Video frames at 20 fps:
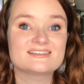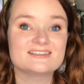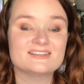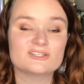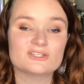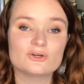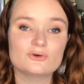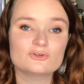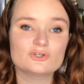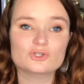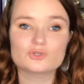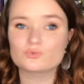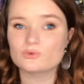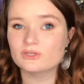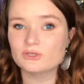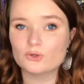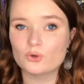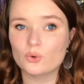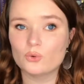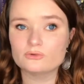And so it's just
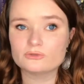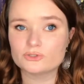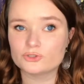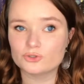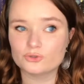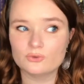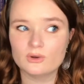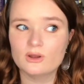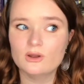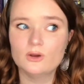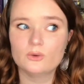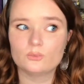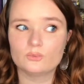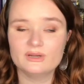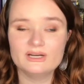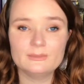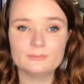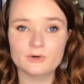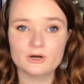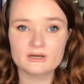really cool to
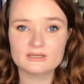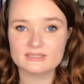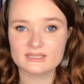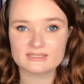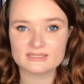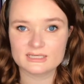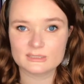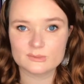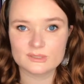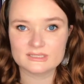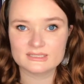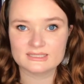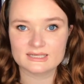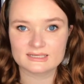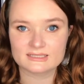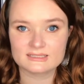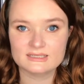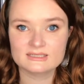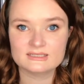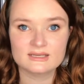read a book that takes place in
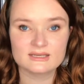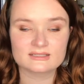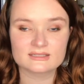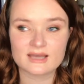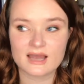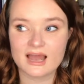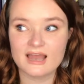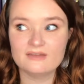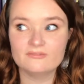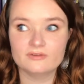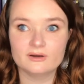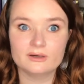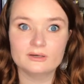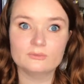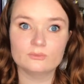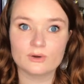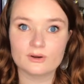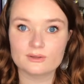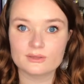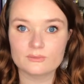Texas because I very
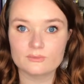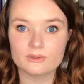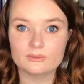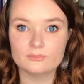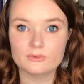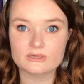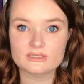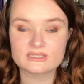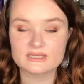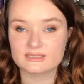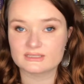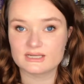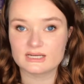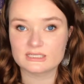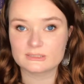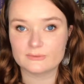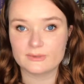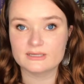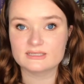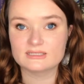rarely read books that
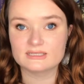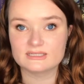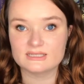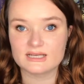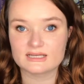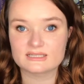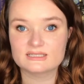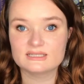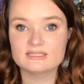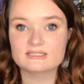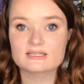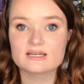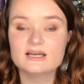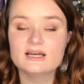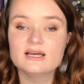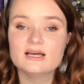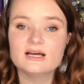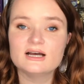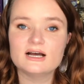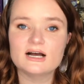takes place in Texas
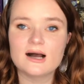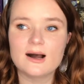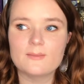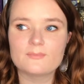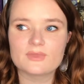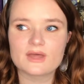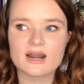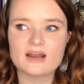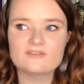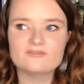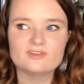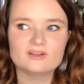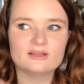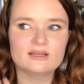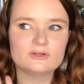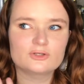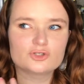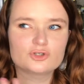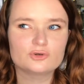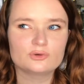um, that I feel
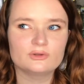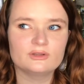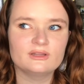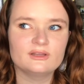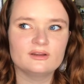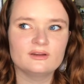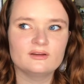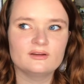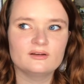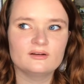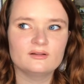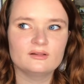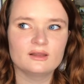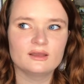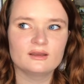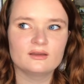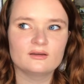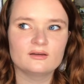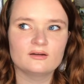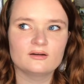like truly
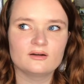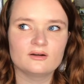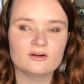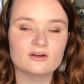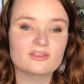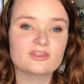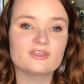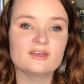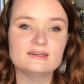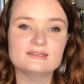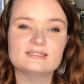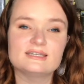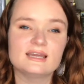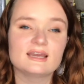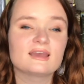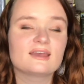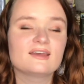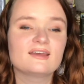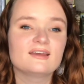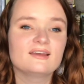like are
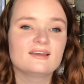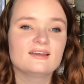authentic